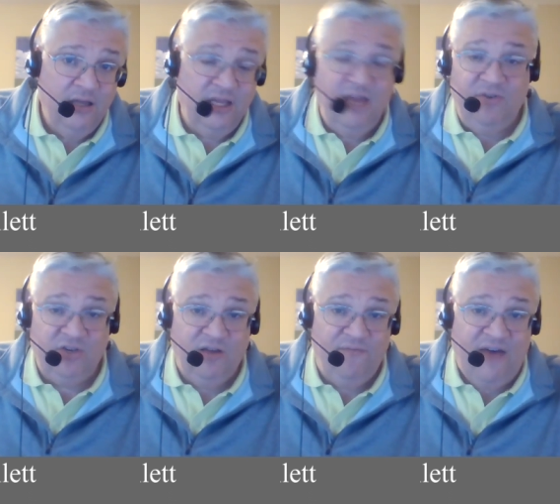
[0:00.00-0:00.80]
to give
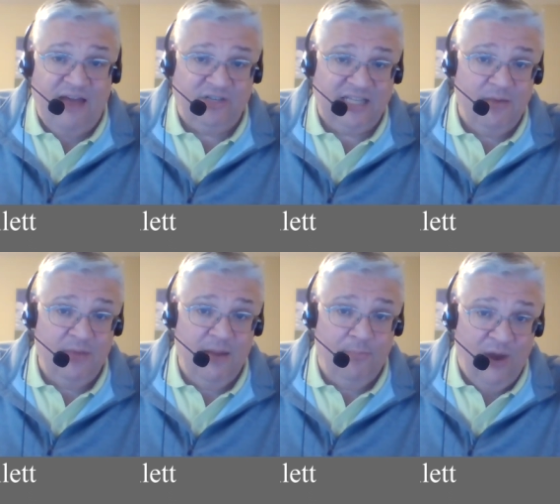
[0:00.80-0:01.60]
yourself 5 or 10
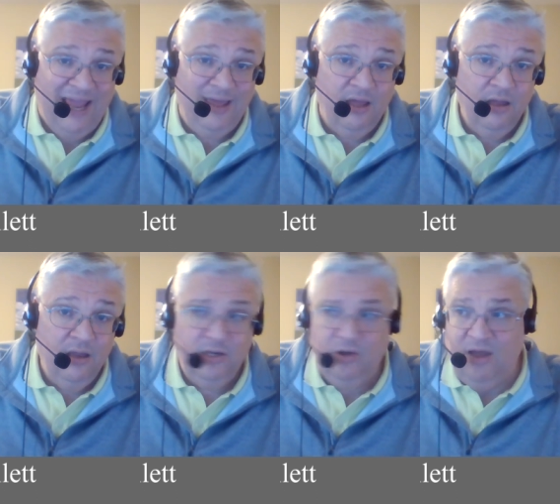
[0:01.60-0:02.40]
minute break
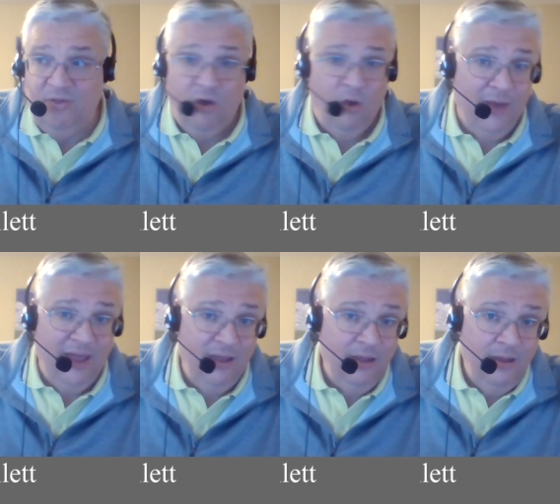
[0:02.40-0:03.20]
to go down the
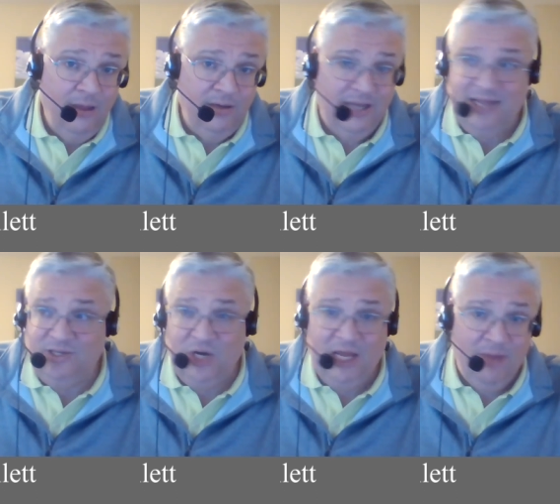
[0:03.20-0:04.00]
hallway, to
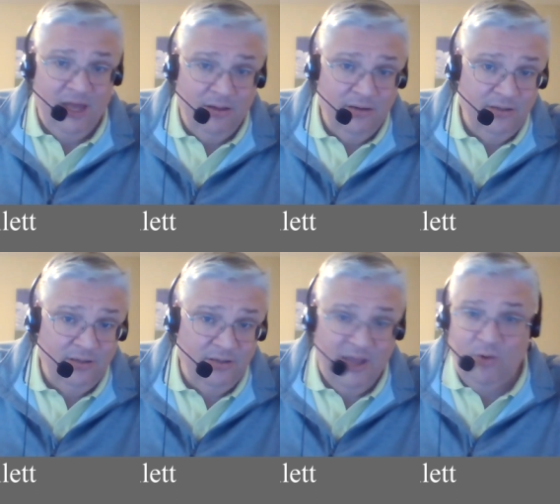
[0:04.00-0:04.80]
answer an email,
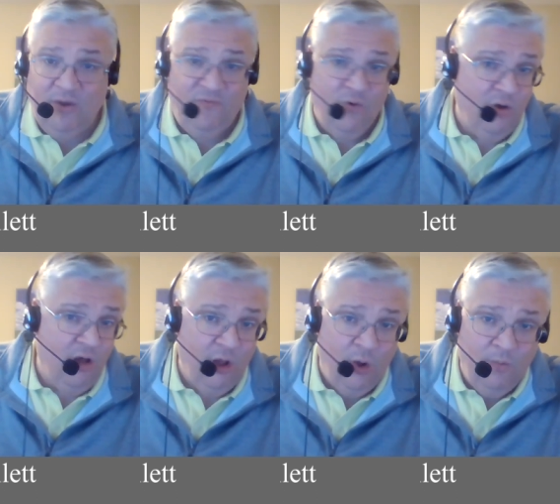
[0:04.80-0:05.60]
to make a quick phone
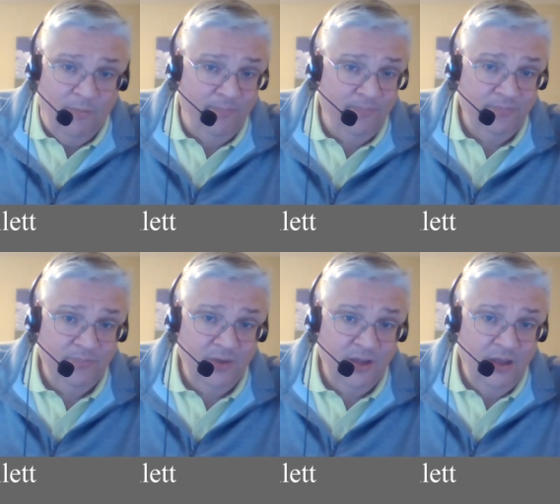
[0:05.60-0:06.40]
call home.
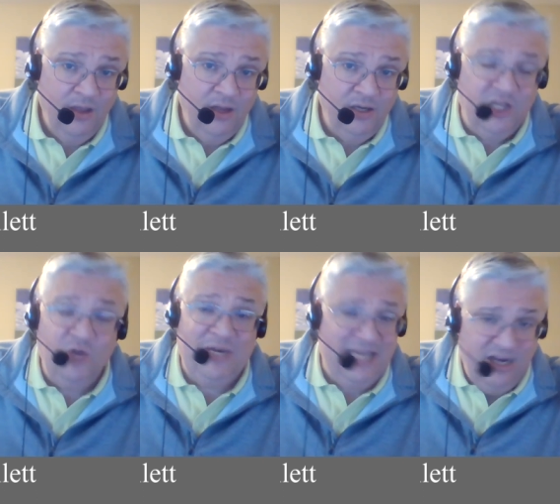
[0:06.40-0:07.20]
Do
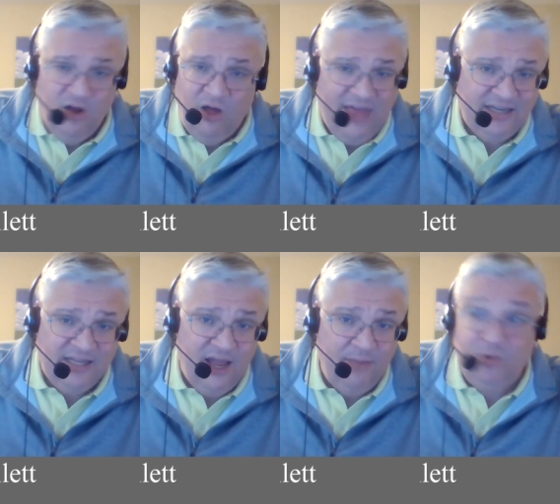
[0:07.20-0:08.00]
you need all that
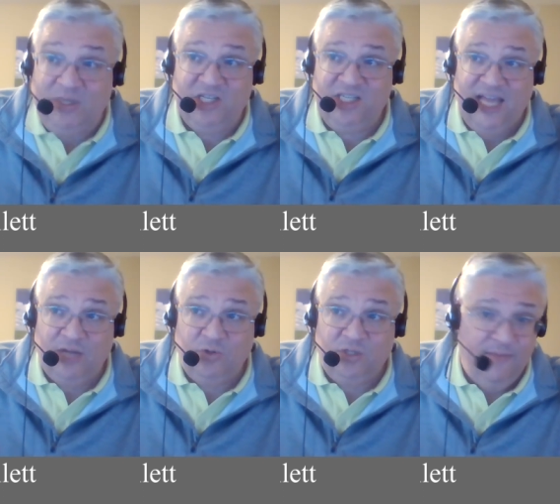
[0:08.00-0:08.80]
time? Do we just
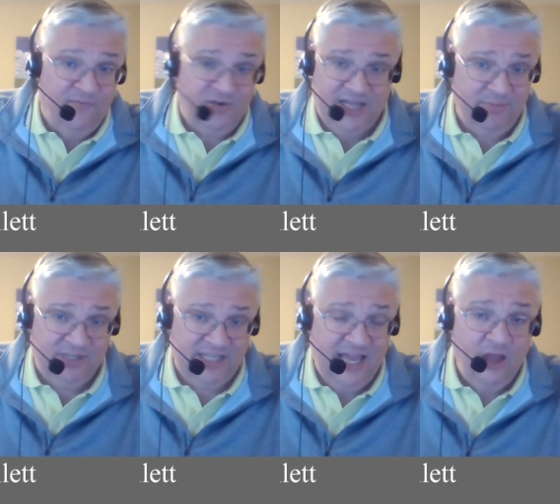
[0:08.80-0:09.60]
schedule time for
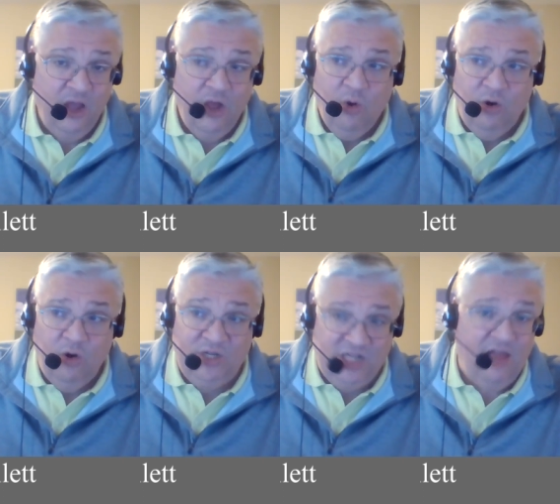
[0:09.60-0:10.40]
time's sake? Or
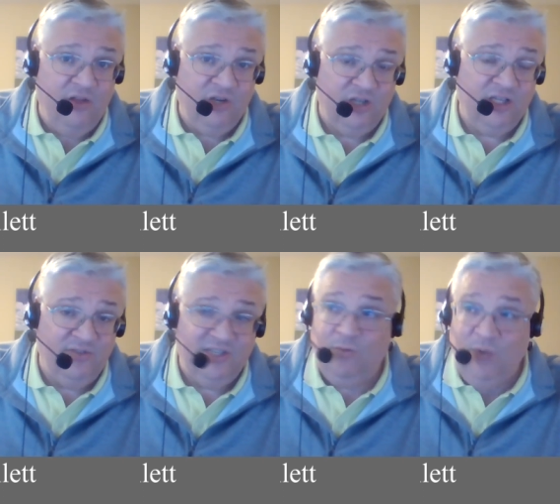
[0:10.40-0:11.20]
do we challenge
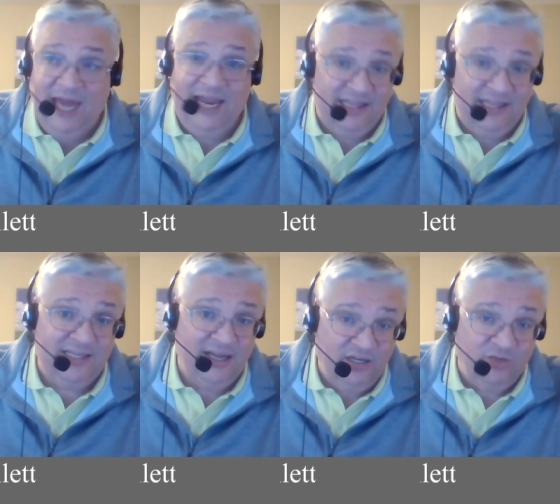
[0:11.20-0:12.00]
ourselves and say, we got to get this
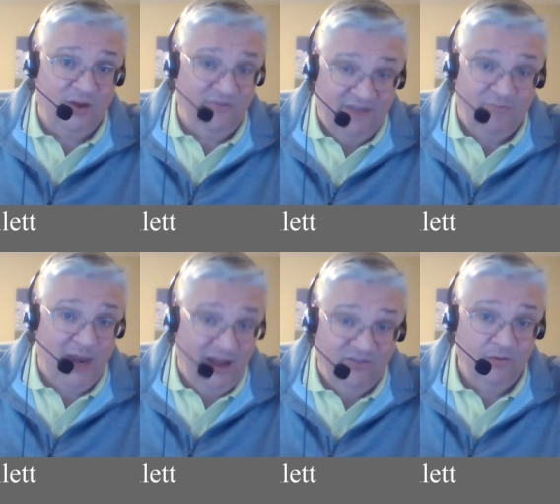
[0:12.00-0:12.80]
done in 25
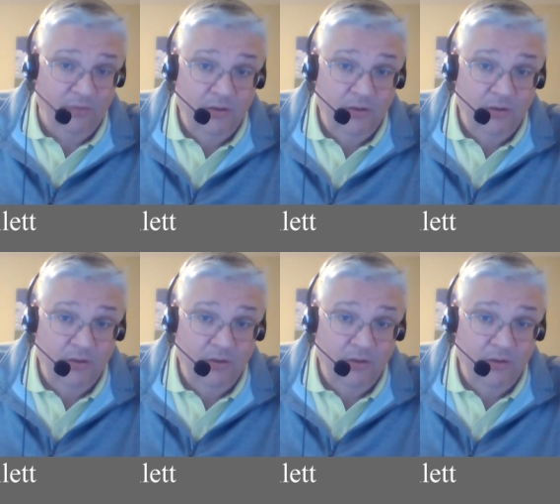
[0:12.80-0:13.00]
minutes?